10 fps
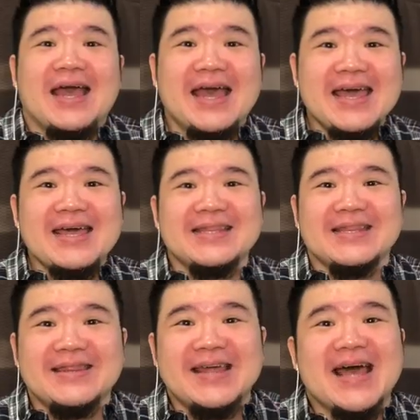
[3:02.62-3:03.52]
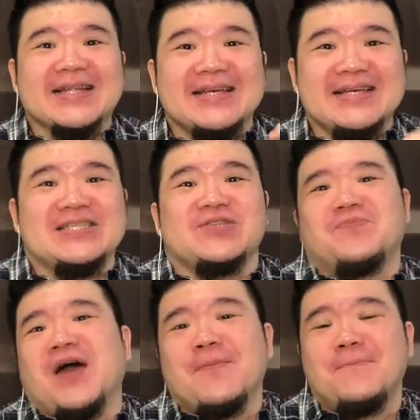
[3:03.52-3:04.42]
And that
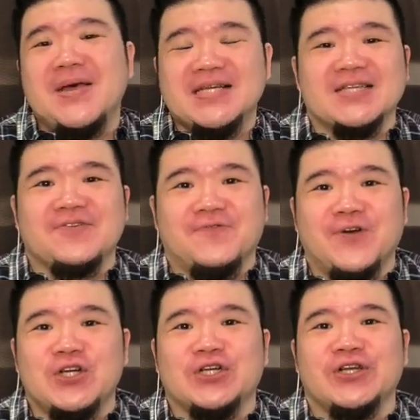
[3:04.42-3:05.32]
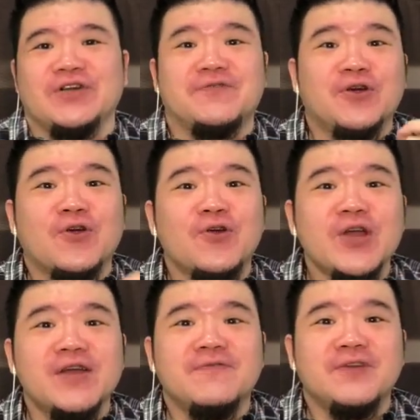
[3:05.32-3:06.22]
is my basic version of the
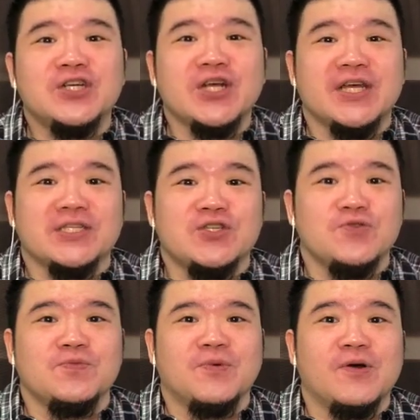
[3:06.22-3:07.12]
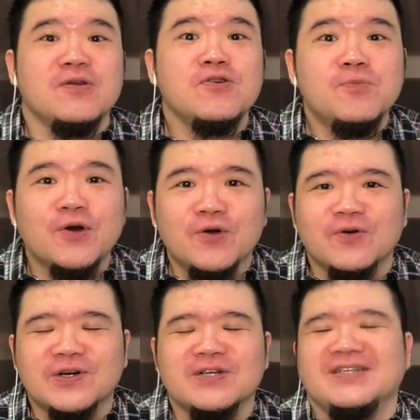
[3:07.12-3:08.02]
Korean fish cake soup, or Eomuk
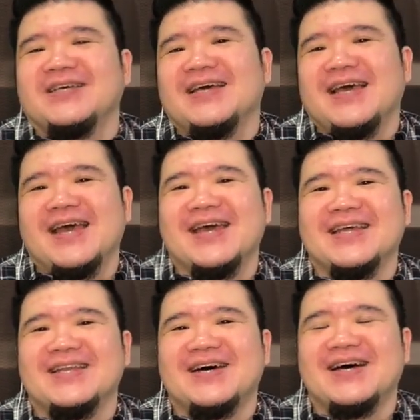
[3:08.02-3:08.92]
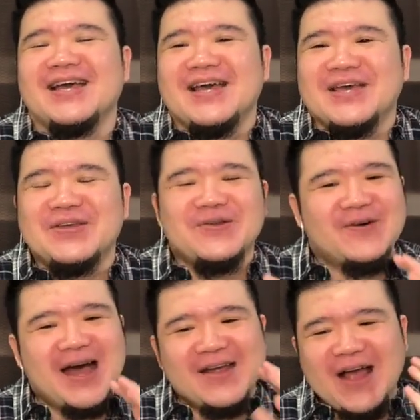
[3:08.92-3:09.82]
Guk. And you
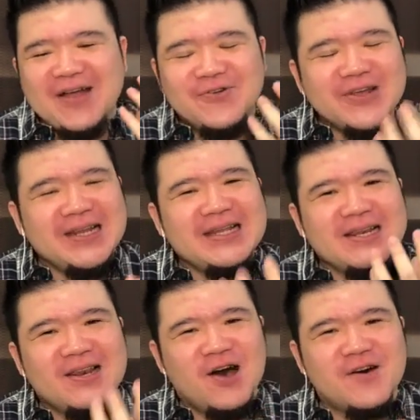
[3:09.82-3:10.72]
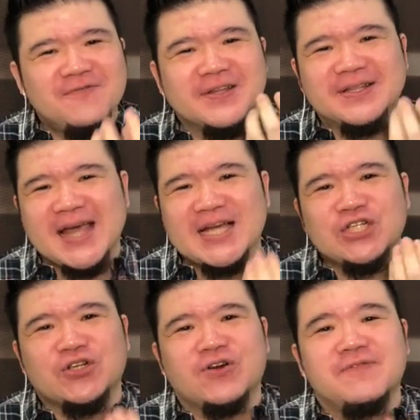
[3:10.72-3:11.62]
know, I really love the
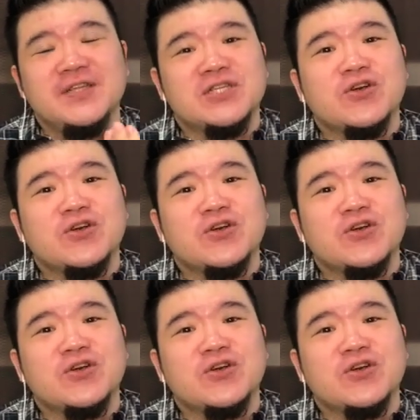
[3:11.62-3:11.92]
texture of these